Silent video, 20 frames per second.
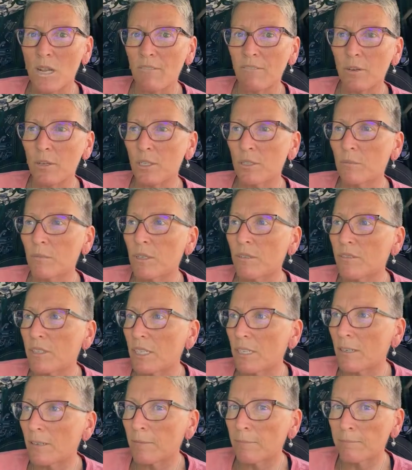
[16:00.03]
first moved
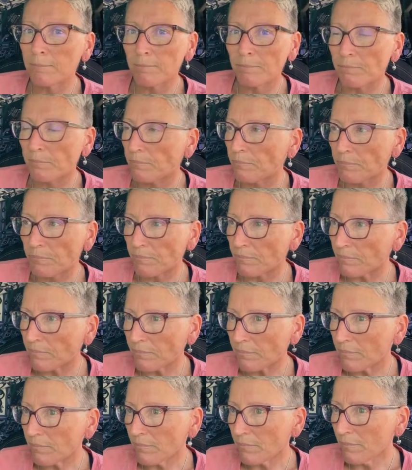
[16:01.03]
here,
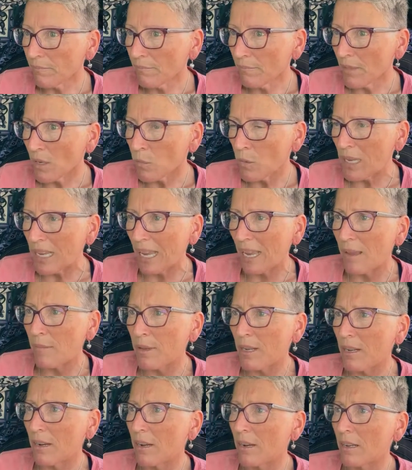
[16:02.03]
we came
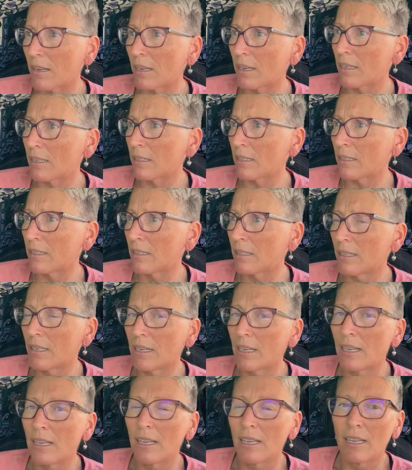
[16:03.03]
in August,
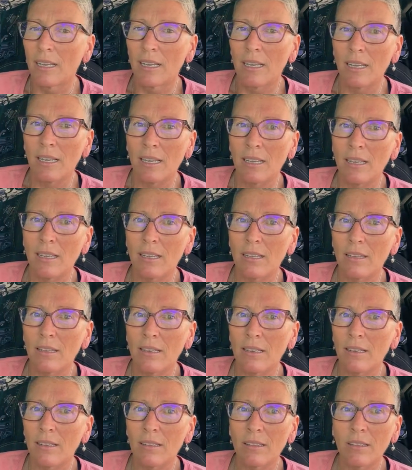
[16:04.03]

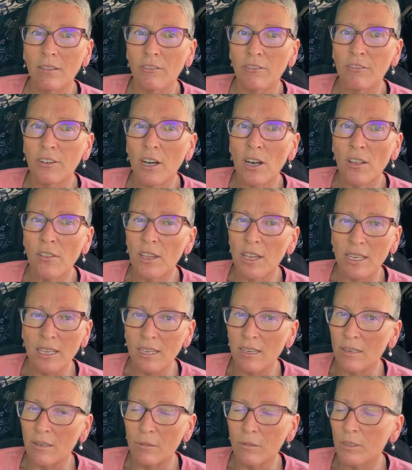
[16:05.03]
and the fall that
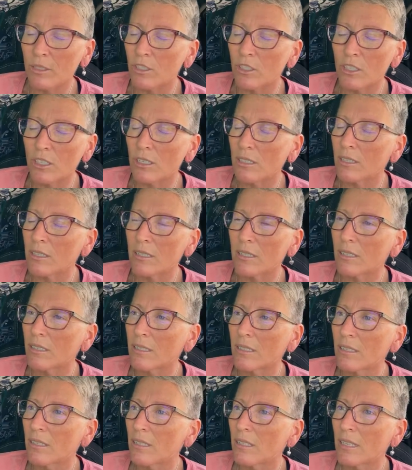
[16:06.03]
year was just
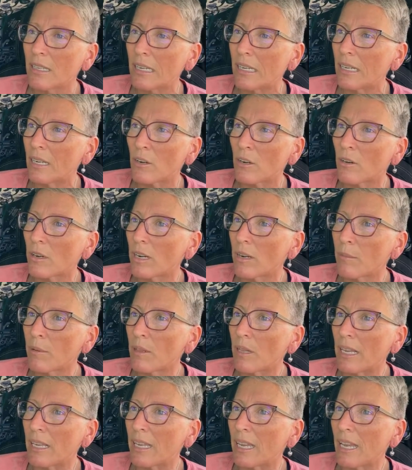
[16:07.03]
incredible.
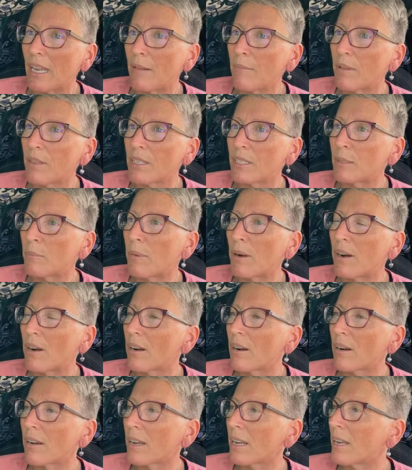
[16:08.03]
I came to this
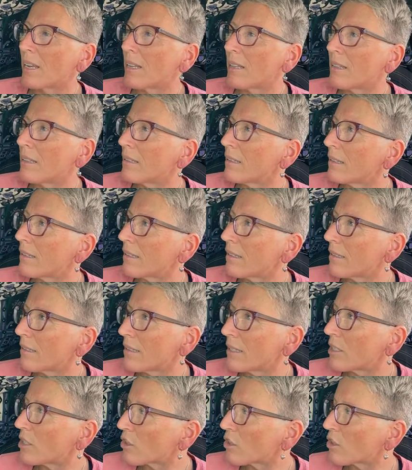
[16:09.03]
park, and this